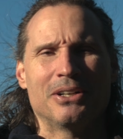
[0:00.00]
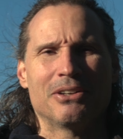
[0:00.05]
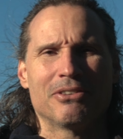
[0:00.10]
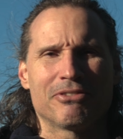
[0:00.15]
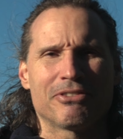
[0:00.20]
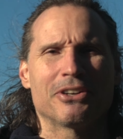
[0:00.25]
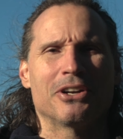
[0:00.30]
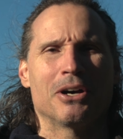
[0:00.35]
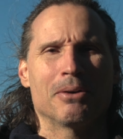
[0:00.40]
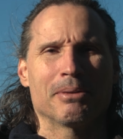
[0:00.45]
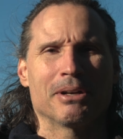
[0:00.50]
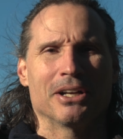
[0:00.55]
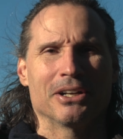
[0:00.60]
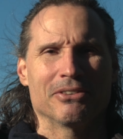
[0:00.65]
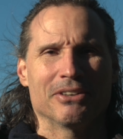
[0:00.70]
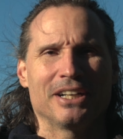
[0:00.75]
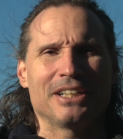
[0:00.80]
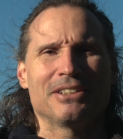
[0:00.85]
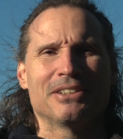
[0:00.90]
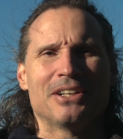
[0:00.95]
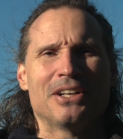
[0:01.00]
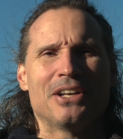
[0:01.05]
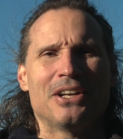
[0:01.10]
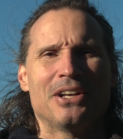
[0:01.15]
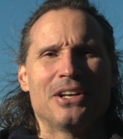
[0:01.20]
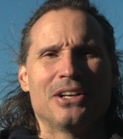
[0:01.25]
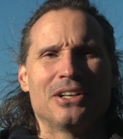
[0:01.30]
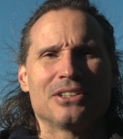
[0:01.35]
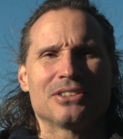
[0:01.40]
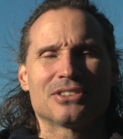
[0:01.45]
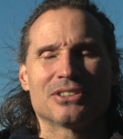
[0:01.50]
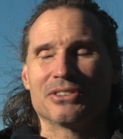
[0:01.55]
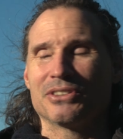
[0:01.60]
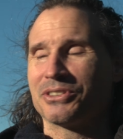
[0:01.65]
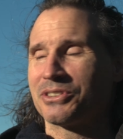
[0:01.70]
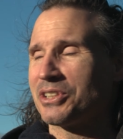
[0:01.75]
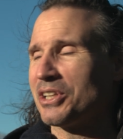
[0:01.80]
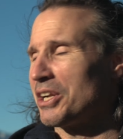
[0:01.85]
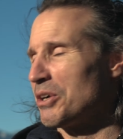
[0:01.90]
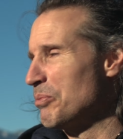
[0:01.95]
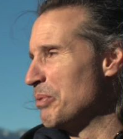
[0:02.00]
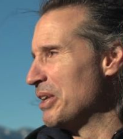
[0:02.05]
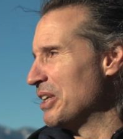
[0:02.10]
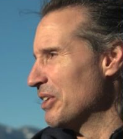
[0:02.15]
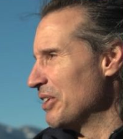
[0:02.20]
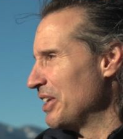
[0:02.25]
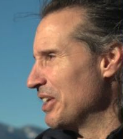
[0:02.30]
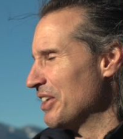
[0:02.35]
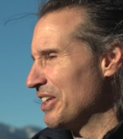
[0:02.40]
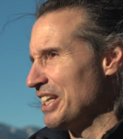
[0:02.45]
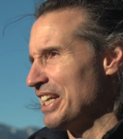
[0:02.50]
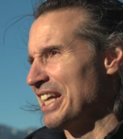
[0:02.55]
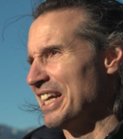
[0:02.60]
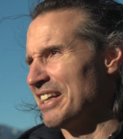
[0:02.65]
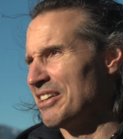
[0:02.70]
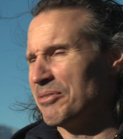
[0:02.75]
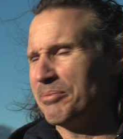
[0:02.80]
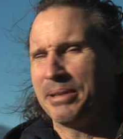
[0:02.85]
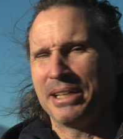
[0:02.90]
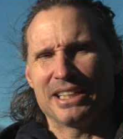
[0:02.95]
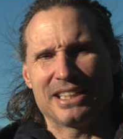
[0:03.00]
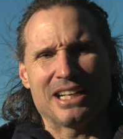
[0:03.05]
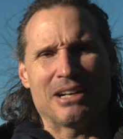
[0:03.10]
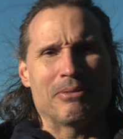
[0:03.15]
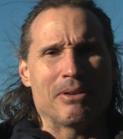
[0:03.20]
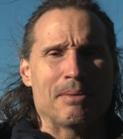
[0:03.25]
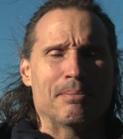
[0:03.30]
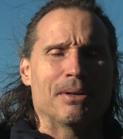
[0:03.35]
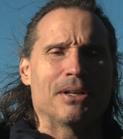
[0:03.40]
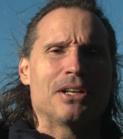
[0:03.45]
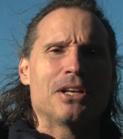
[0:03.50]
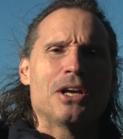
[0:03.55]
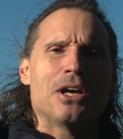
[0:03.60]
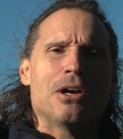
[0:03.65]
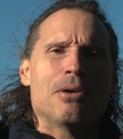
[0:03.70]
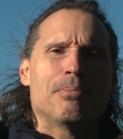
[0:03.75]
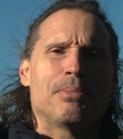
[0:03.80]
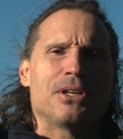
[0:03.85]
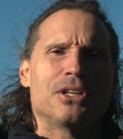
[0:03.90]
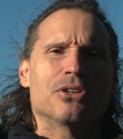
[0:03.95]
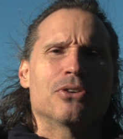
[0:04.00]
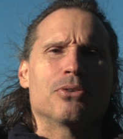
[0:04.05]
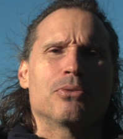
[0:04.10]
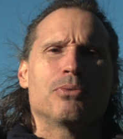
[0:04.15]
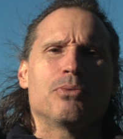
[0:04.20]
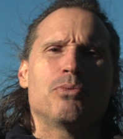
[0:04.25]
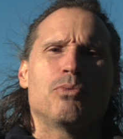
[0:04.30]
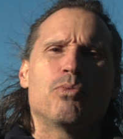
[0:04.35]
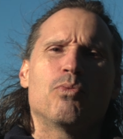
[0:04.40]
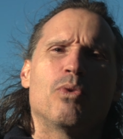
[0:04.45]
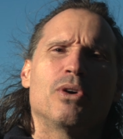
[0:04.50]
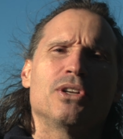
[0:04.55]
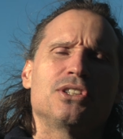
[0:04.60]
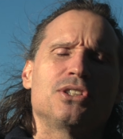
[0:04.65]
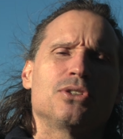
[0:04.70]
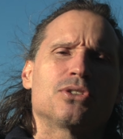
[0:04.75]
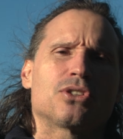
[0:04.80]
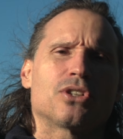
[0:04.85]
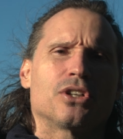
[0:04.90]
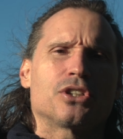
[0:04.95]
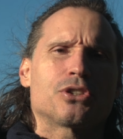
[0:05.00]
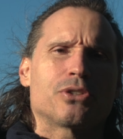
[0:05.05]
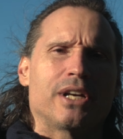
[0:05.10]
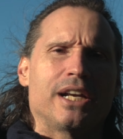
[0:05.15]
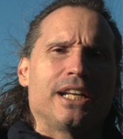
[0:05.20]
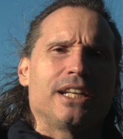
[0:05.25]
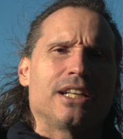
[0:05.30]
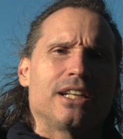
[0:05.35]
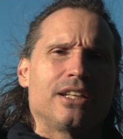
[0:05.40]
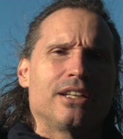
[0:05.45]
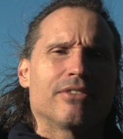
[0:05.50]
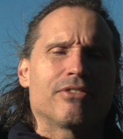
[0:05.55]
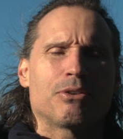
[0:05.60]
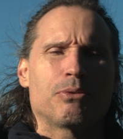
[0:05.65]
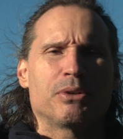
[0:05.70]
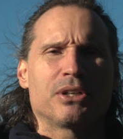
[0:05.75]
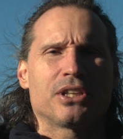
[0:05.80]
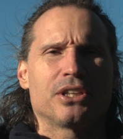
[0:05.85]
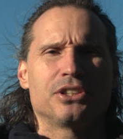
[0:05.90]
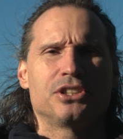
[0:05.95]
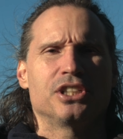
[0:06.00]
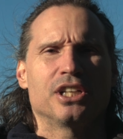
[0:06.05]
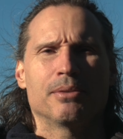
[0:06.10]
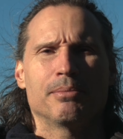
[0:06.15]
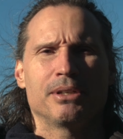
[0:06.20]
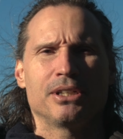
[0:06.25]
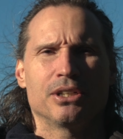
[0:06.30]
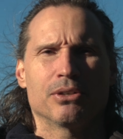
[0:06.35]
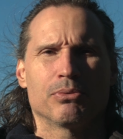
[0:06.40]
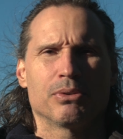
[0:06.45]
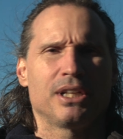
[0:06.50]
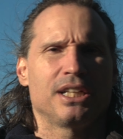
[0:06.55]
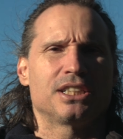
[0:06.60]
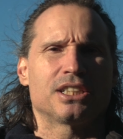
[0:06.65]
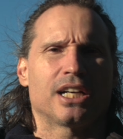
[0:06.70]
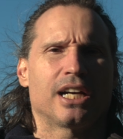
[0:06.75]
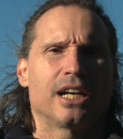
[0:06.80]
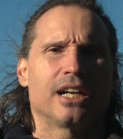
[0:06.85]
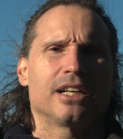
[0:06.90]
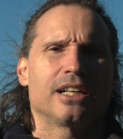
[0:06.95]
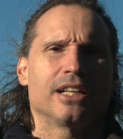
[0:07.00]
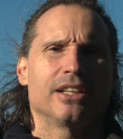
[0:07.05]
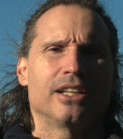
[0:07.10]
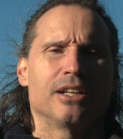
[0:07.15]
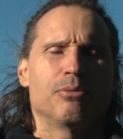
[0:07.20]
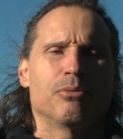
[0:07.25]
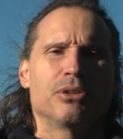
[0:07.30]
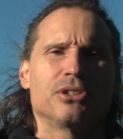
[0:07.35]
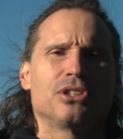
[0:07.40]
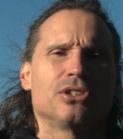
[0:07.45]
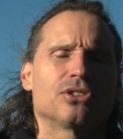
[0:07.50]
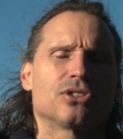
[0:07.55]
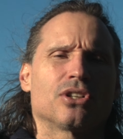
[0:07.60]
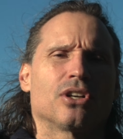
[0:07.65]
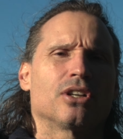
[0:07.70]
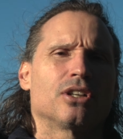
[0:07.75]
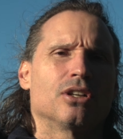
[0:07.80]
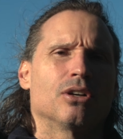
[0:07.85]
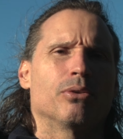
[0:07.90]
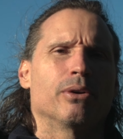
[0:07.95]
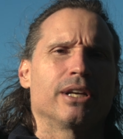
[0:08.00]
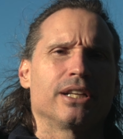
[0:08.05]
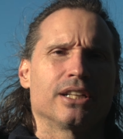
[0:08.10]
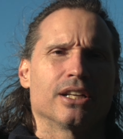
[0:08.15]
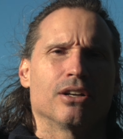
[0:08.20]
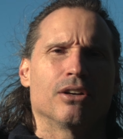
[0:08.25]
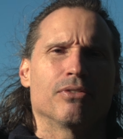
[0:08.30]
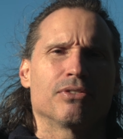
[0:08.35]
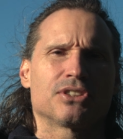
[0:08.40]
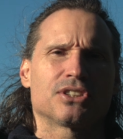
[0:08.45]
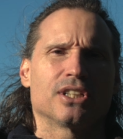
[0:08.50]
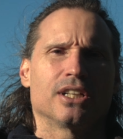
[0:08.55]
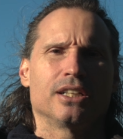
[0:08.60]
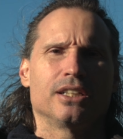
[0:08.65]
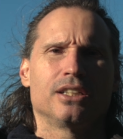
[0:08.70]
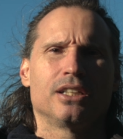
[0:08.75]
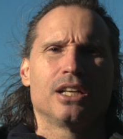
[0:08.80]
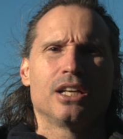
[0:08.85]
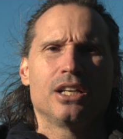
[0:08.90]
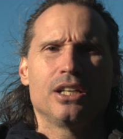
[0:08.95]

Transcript: phenomenon, right? So there's a lot of wind out here today. I don't mean it that way, but you know, once you start training, you ever went to the gym and you're really tired, and then once you start going, then all of a sudden